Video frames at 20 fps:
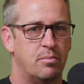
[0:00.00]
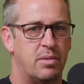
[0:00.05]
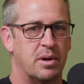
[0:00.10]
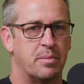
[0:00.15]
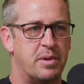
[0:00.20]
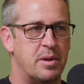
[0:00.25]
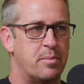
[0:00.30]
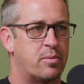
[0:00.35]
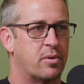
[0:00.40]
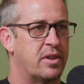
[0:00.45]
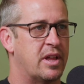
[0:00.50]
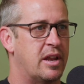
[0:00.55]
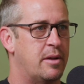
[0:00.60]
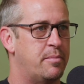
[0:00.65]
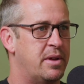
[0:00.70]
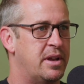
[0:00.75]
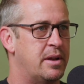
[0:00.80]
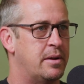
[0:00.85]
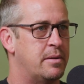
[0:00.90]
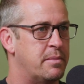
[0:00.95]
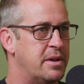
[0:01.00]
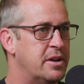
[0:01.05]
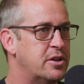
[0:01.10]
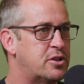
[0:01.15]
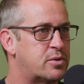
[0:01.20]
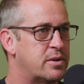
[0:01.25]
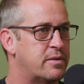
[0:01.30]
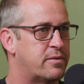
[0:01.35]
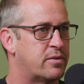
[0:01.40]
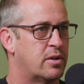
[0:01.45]
But people that have been in
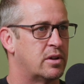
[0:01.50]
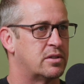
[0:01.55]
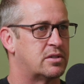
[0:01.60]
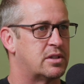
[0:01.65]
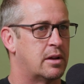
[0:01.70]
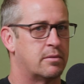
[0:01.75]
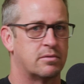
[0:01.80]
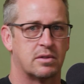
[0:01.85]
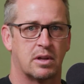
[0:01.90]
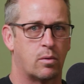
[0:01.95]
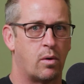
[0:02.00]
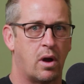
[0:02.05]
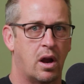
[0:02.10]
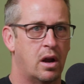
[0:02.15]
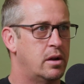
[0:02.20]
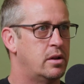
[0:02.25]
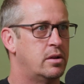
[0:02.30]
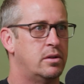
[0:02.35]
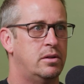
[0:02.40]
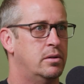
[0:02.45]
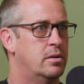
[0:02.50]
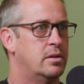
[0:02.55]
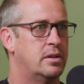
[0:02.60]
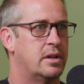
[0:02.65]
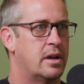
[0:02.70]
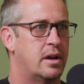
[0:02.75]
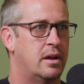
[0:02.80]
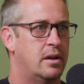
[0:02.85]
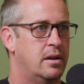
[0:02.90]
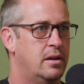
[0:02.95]
ministry for a long time was like, why are you doing
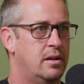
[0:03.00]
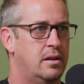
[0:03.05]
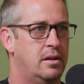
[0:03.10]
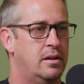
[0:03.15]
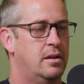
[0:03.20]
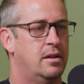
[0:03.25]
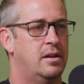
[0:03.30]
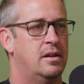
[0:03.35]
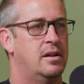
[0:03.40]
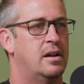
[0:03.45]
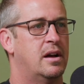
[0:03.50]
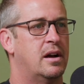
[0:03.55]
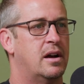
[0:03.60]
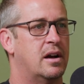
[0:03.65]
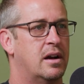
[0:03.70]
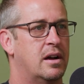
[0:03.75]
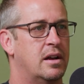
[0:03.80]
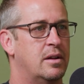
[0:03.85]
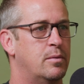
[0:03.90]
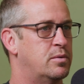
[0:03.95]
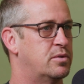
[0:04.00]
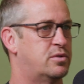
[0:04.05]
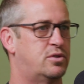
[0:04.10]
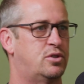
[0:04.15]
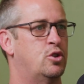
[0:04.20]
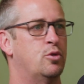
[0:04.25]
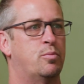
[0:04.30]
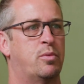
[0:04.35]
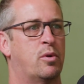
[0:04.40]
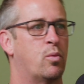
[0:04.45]
that? It was
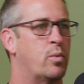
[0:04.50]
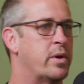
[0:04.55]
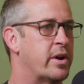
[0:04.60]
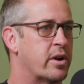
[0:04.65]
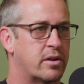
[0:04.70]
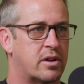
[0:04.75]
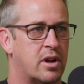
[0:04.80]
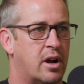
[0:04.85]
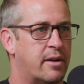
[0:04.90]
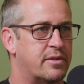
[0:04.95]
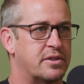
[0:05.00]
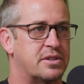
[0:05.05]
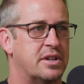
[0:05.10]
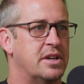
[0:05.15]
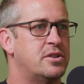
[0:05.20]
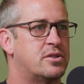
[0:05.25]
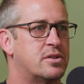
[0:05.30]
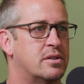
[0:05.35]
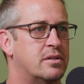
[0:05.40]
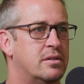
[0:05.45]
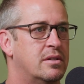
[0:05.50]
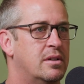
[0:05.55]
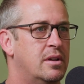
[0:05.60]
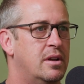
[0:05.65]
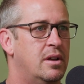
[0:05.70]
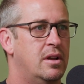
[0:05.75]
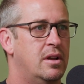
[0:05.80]
super weird conversation.